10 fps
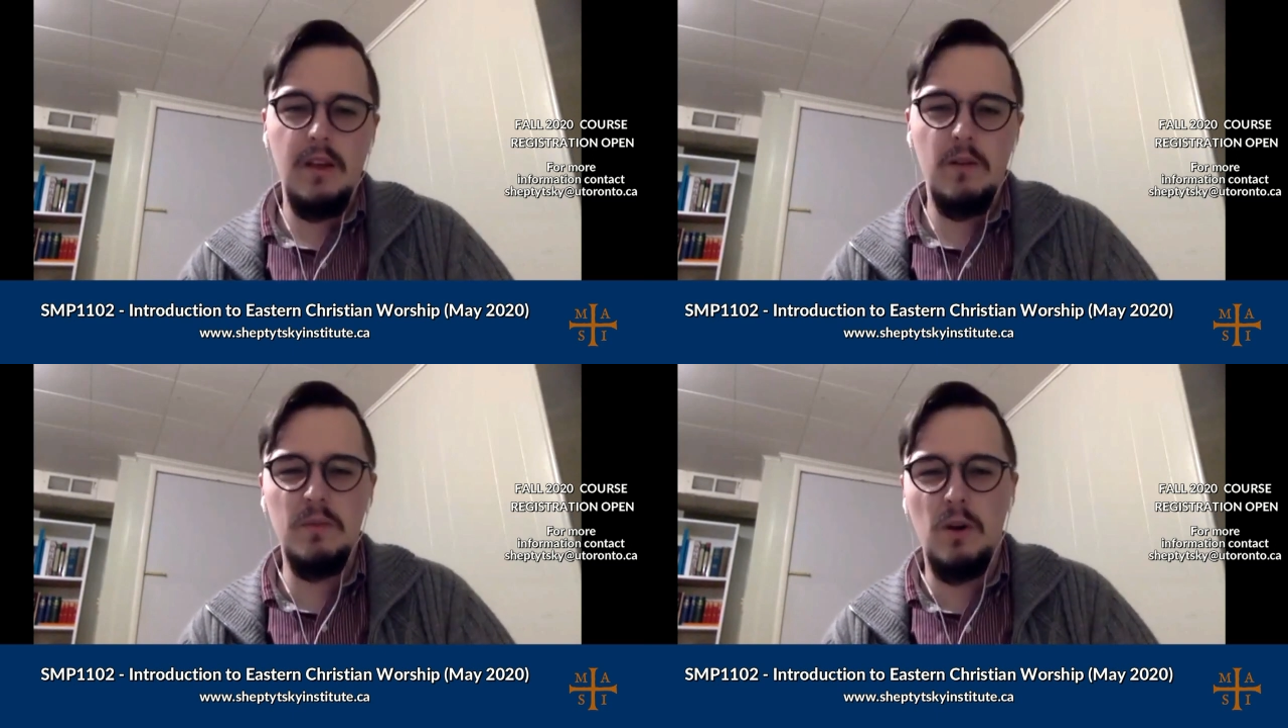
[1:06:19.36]

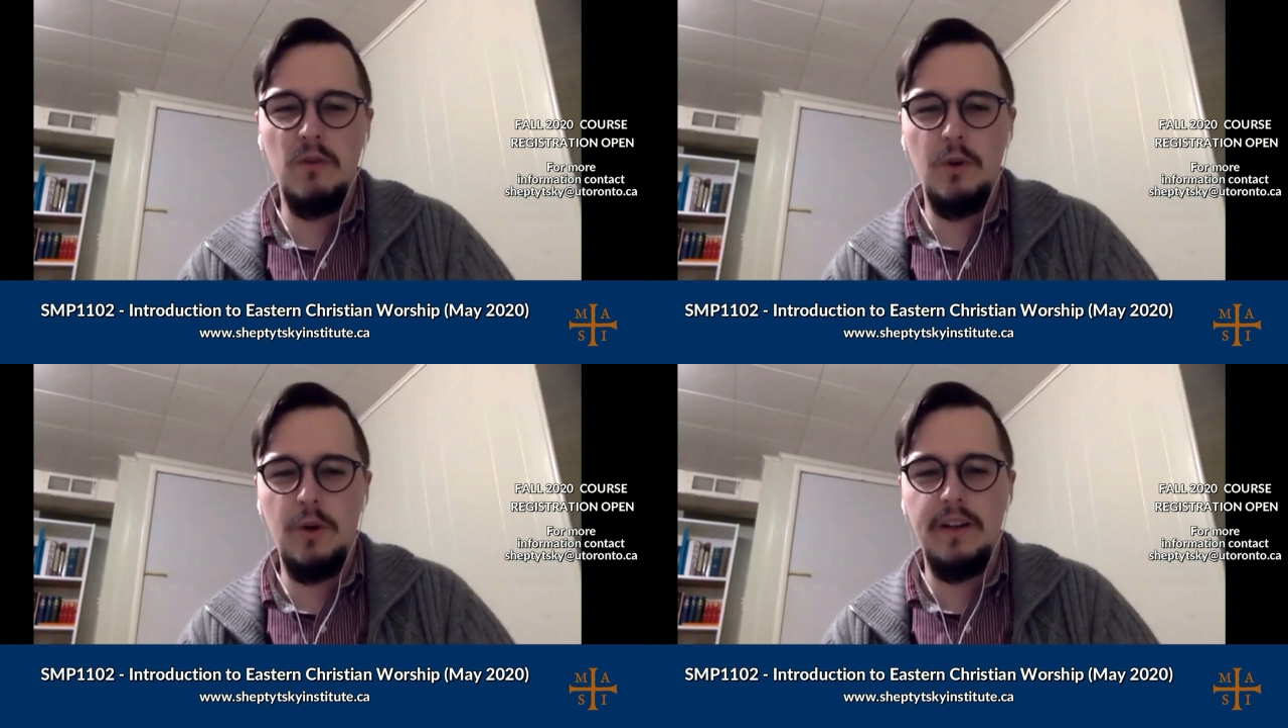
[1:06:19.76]
was
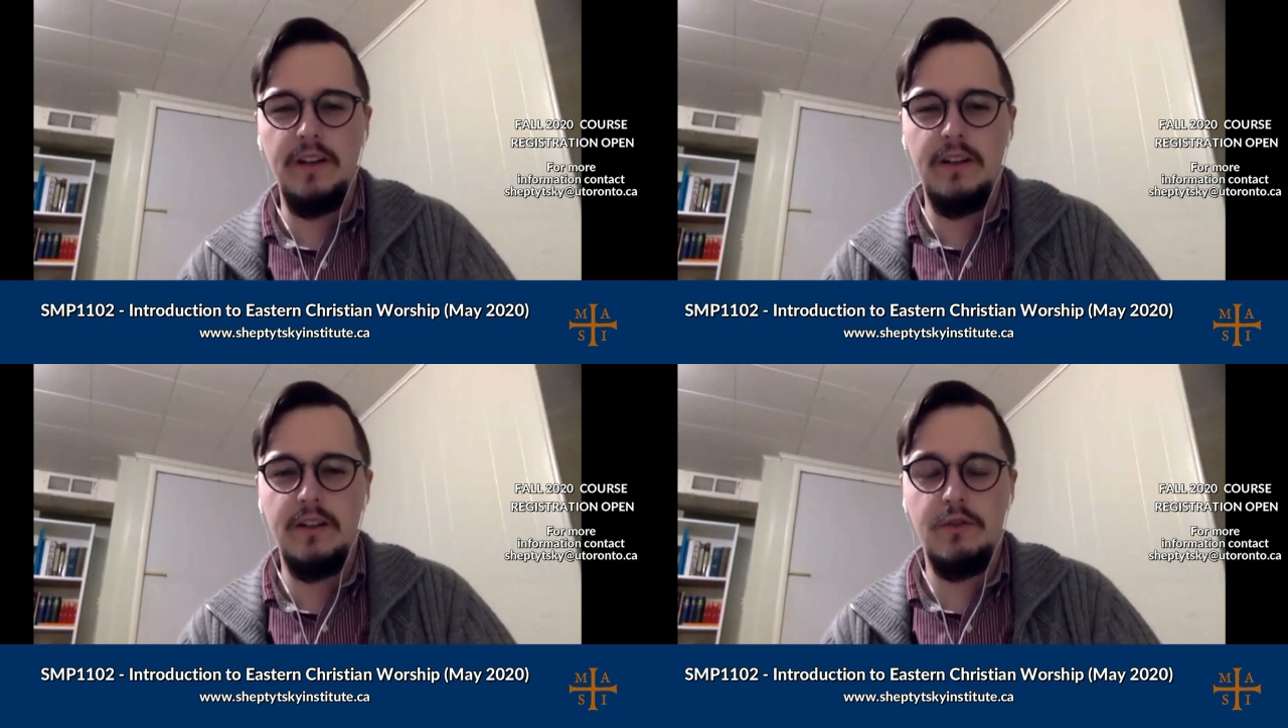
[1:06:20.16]
more rooted
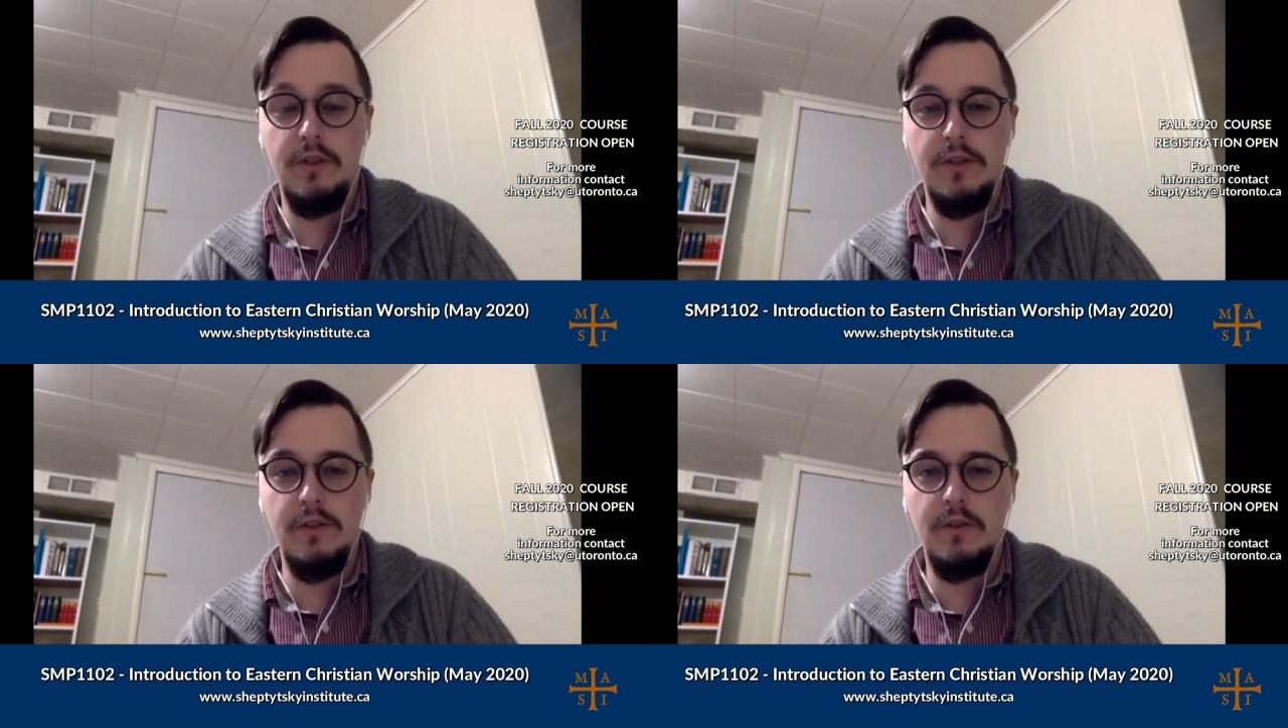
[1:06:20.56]
in the
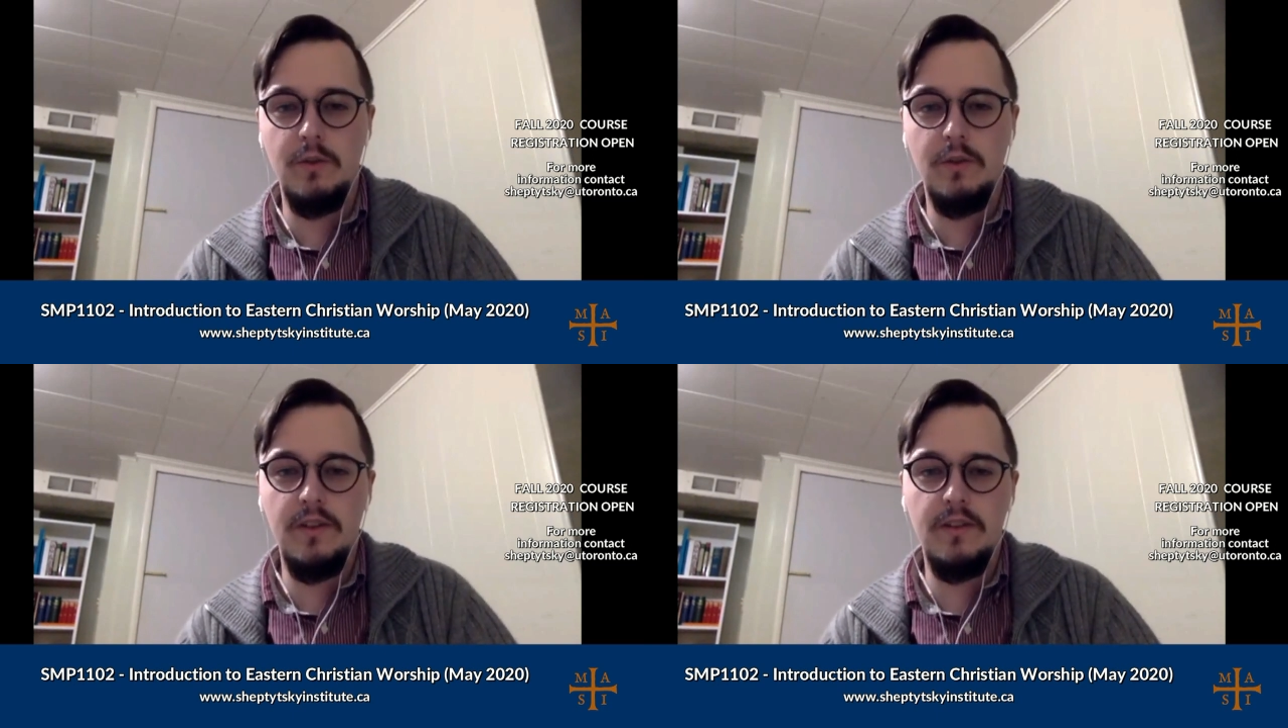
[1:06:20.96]
traditional
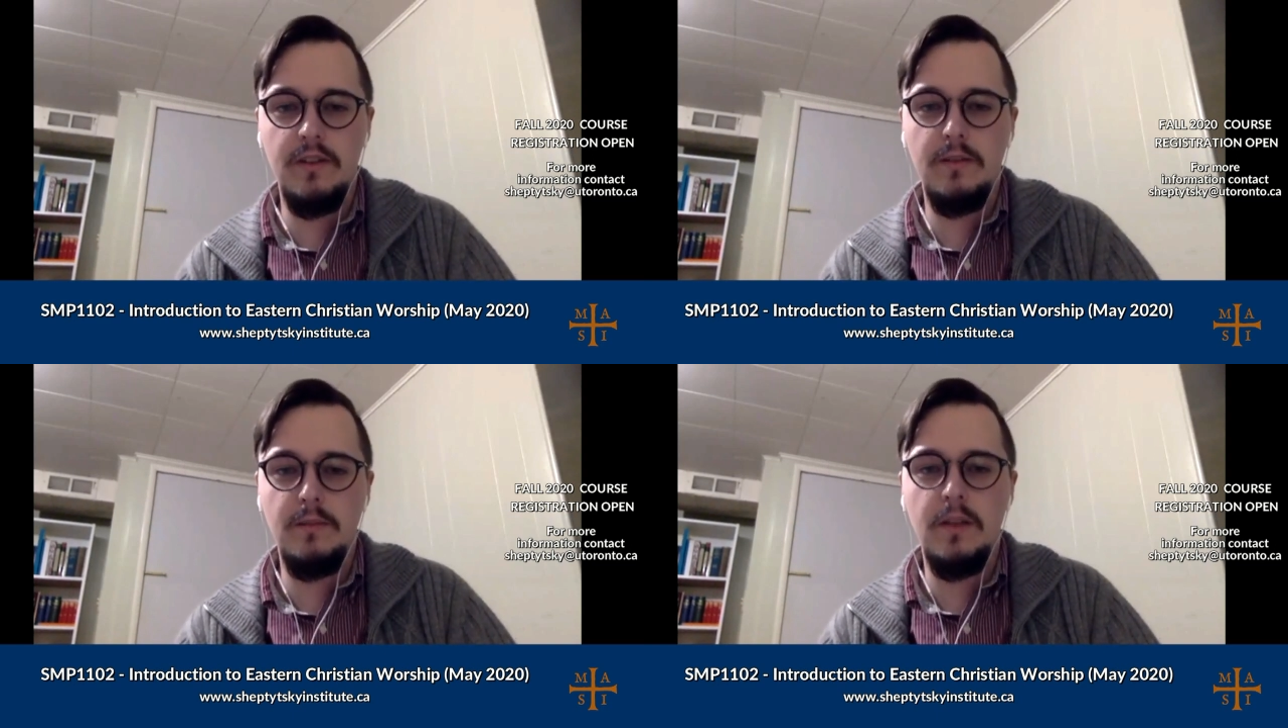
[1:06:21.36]
school
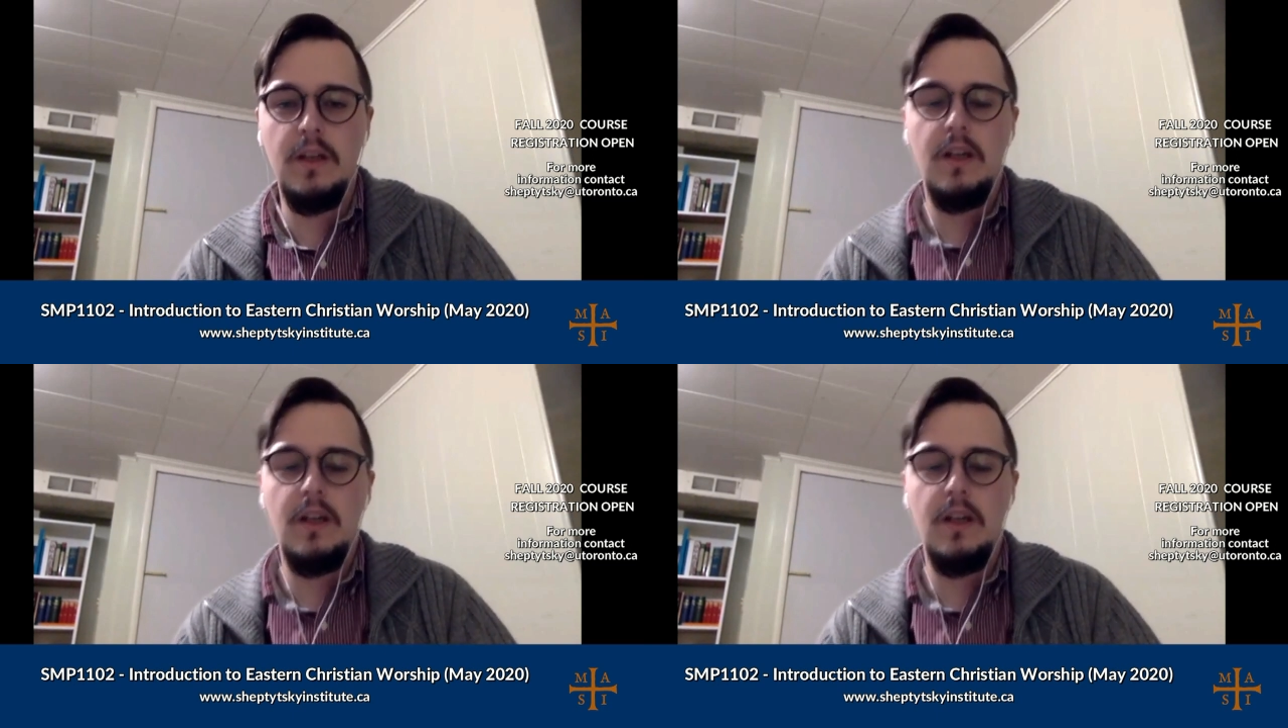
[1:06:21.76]
system.